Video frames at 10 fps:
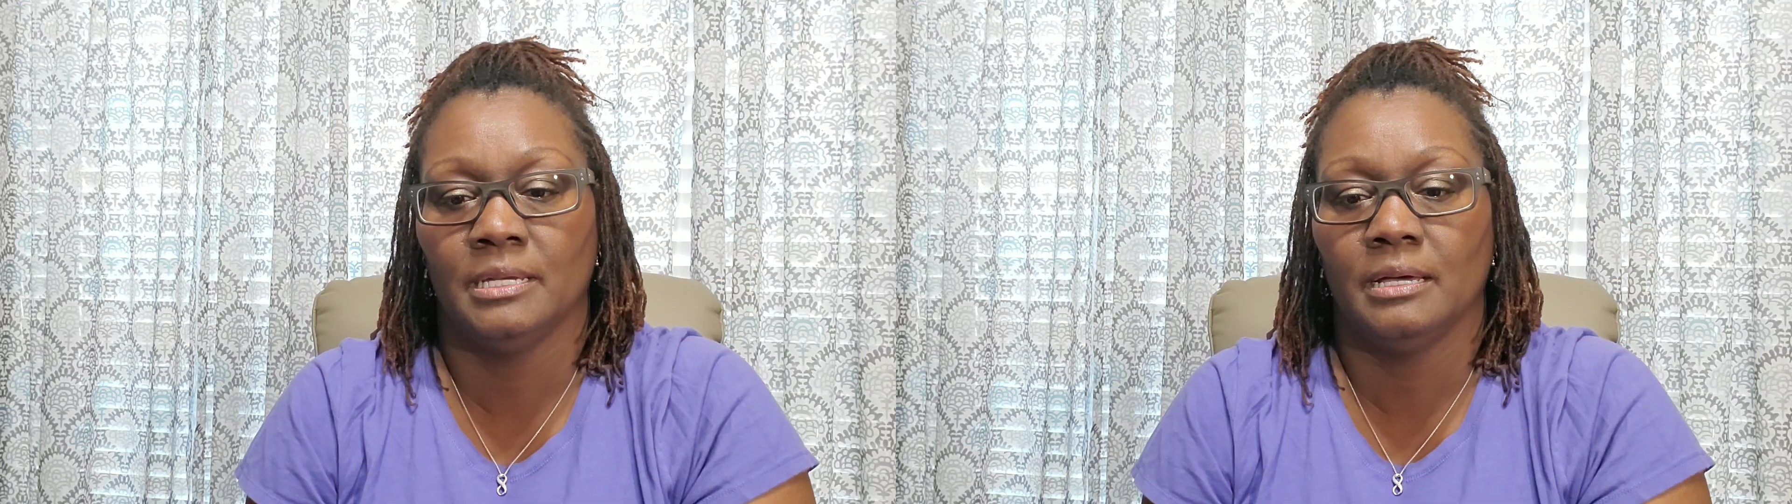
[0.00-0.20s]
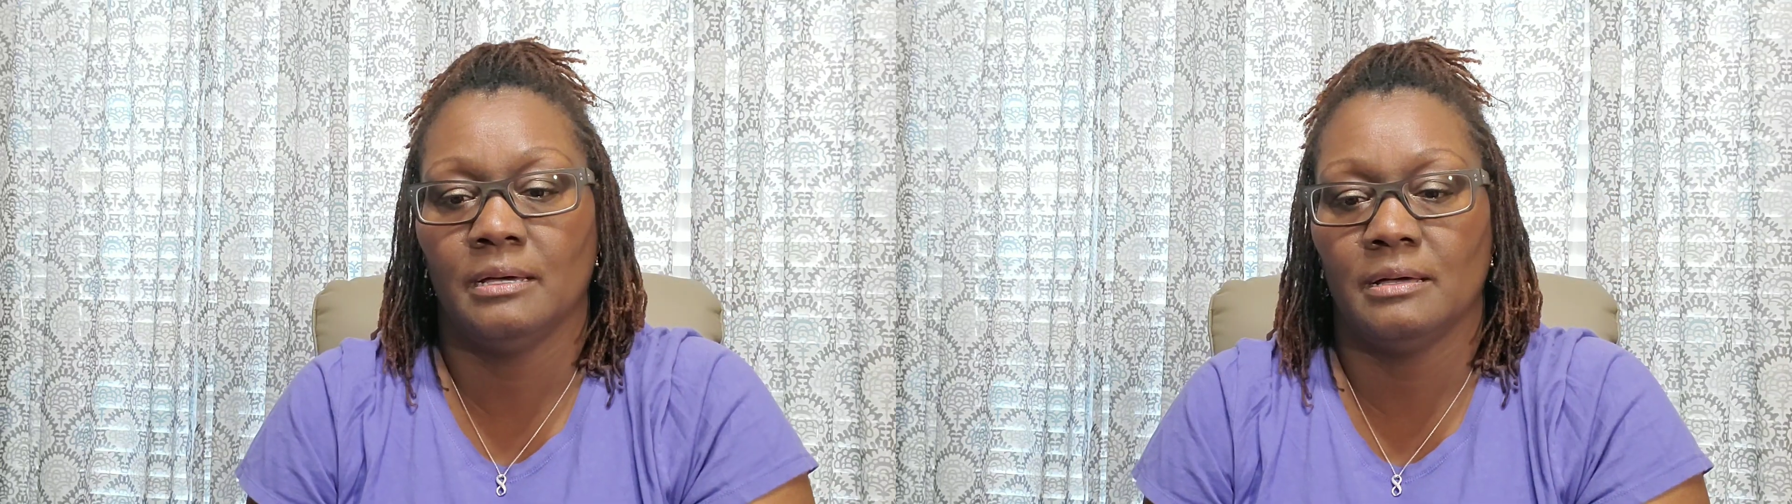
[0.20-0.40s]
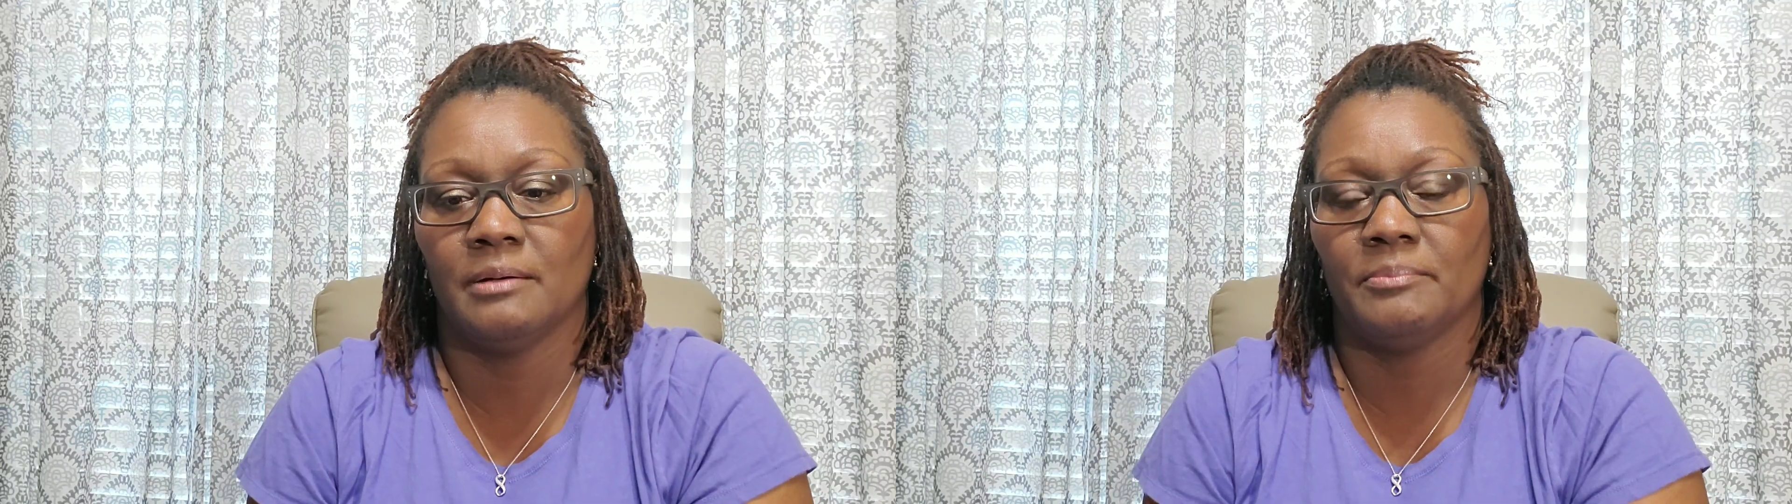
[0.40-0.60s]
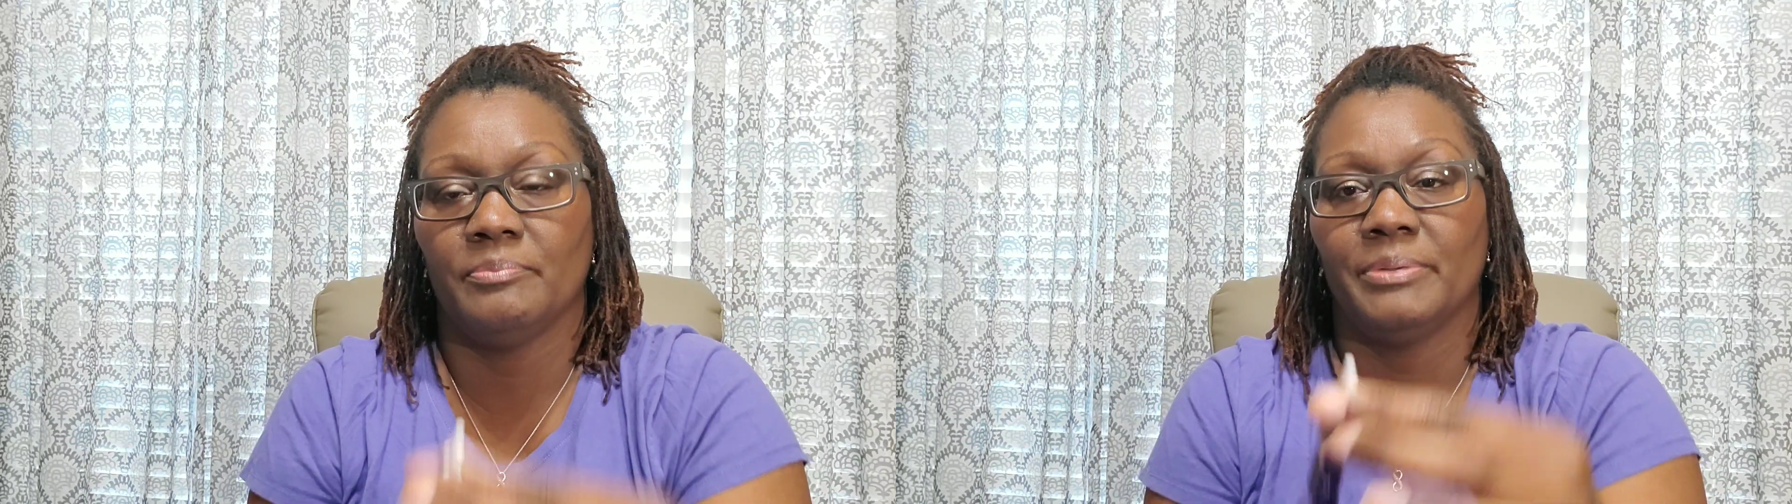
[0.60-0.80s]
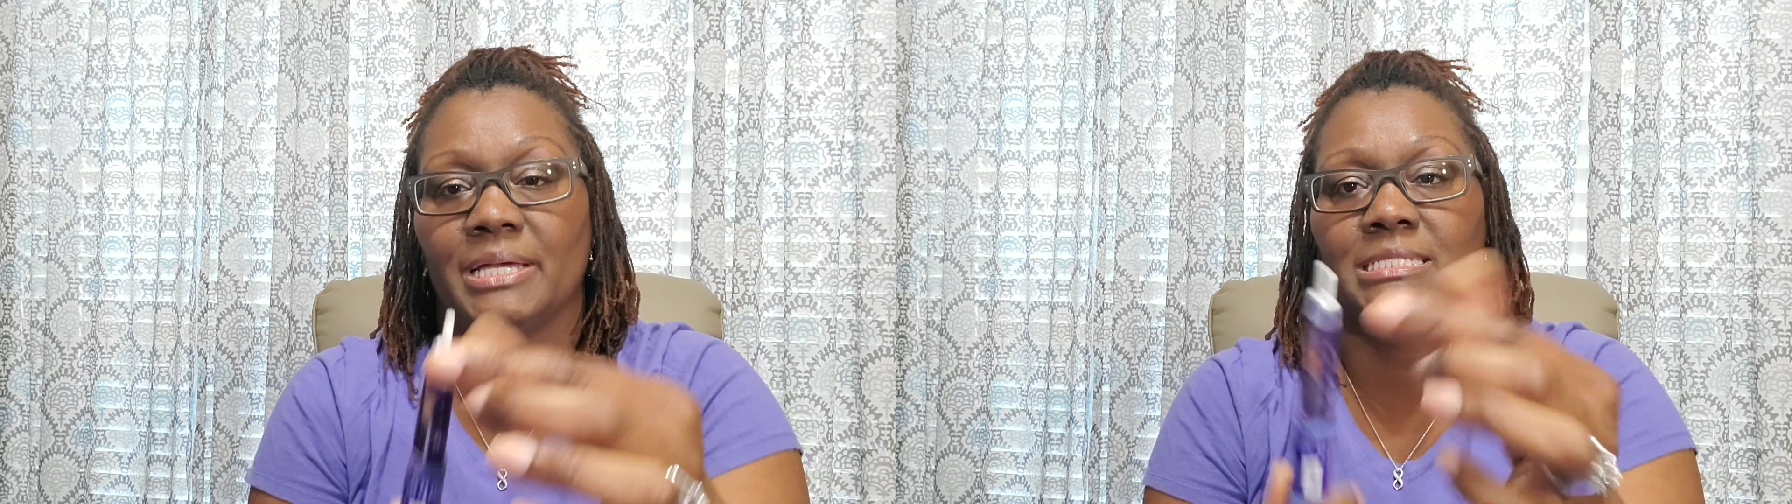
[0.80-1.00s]

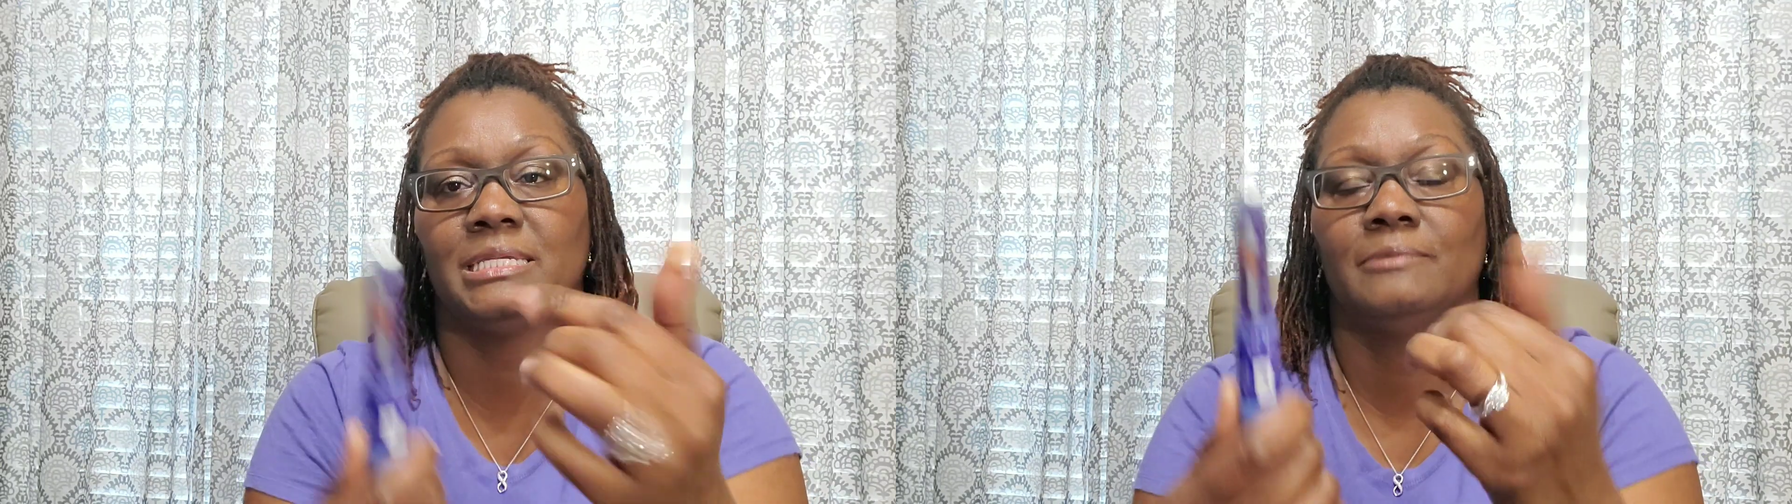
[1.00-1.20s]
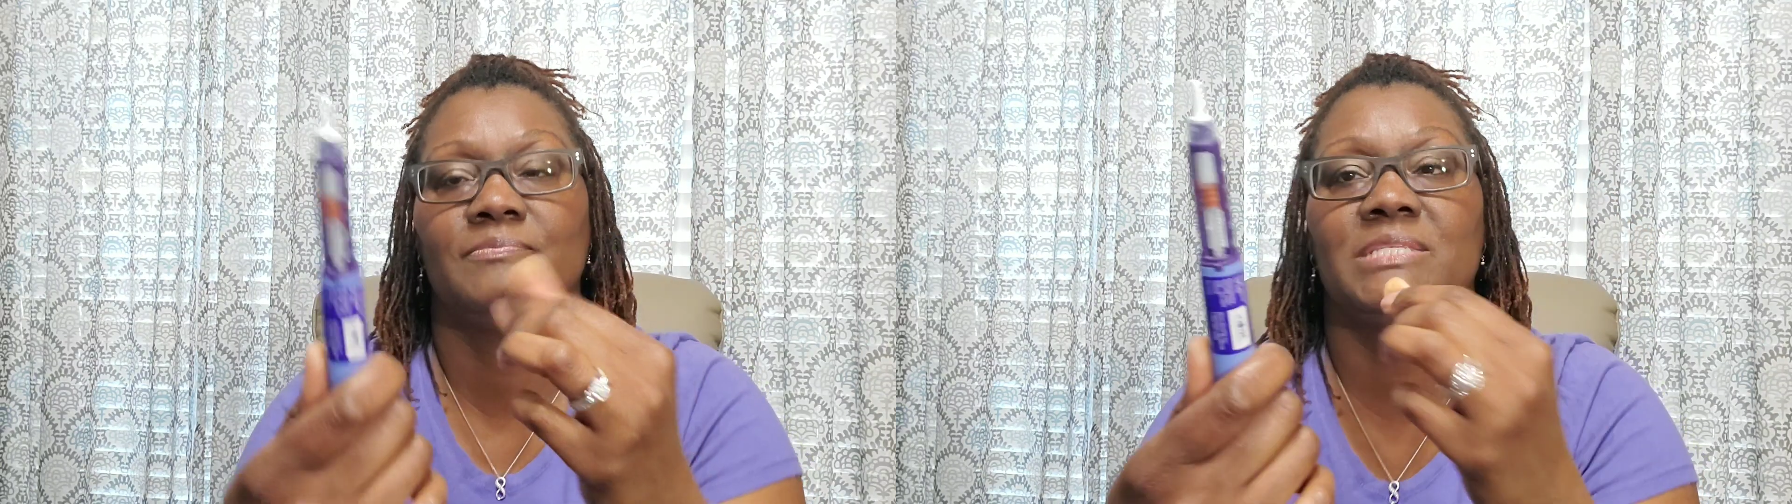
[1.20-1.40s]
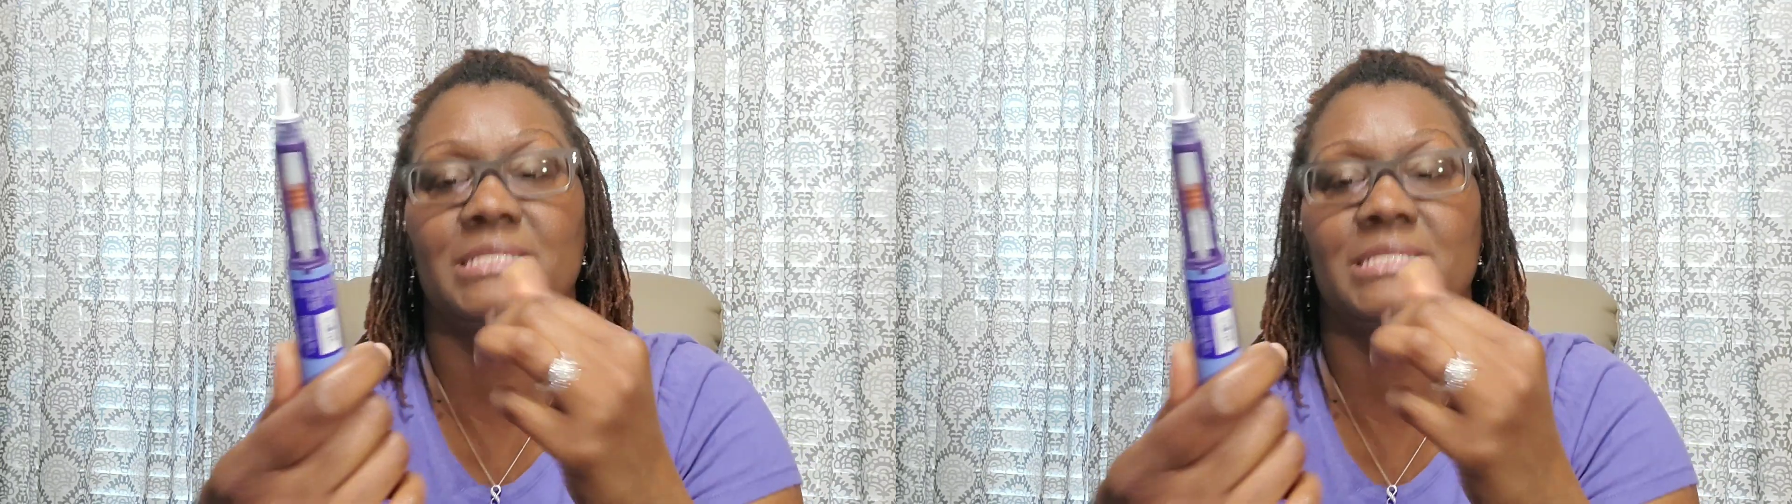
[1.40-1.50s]
But to